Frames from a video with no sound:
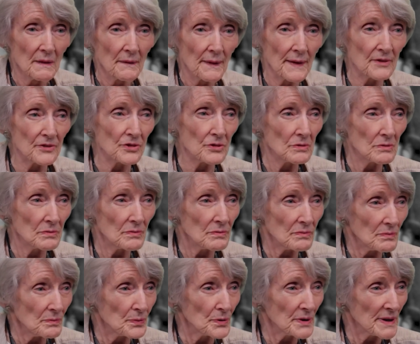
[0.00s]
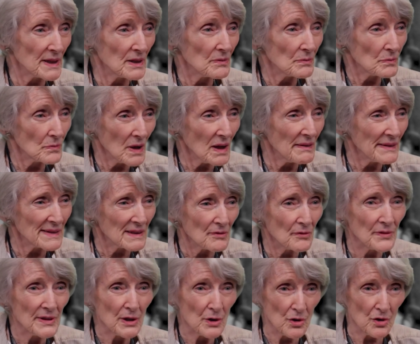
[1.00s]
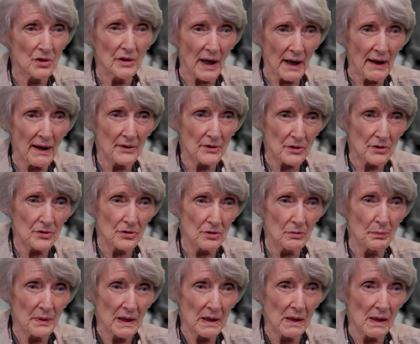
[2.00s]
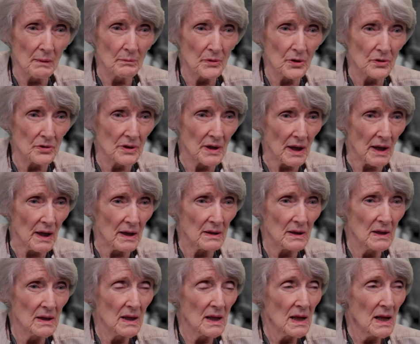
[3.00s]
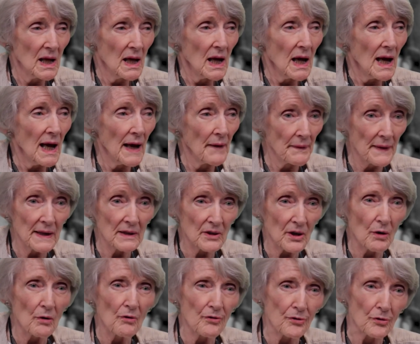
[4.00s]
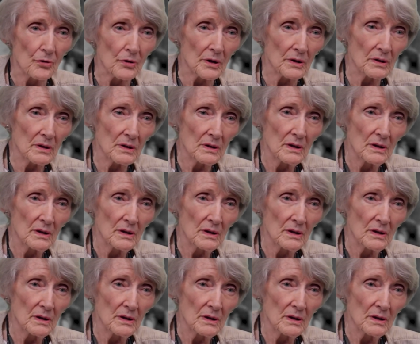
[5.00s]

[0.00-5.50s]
that you're pretty relatively good at or could become good at, and then go for it.